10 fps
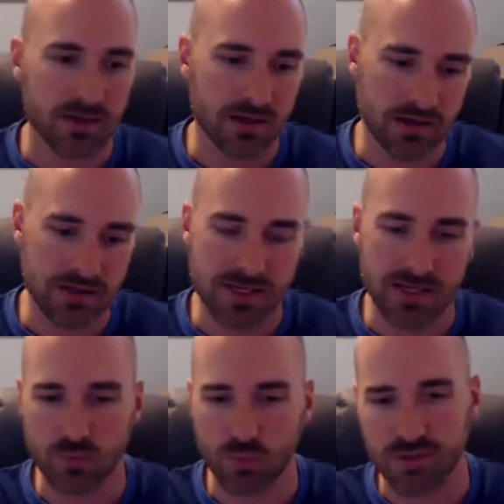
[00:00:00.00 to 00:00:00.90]
and then
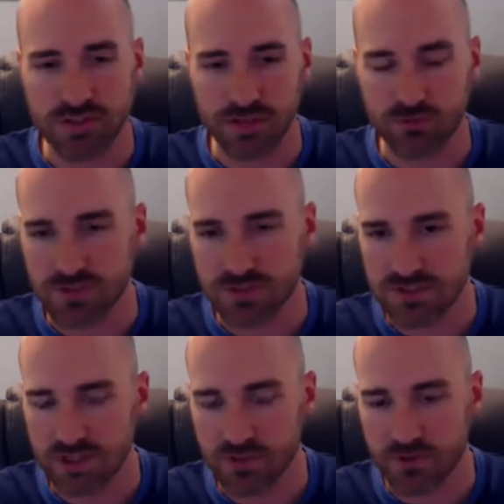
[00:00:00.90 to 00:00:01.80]
test one site versus
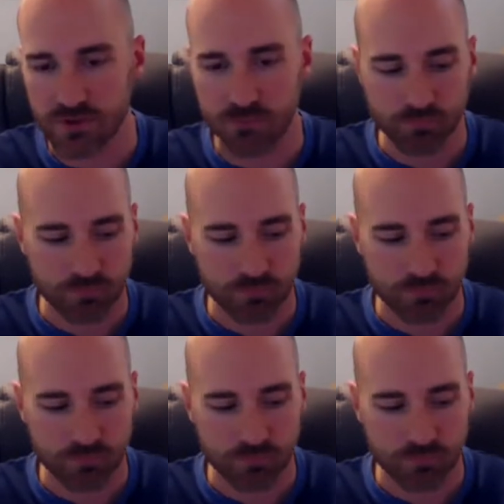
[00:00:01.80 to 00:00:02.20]
the other.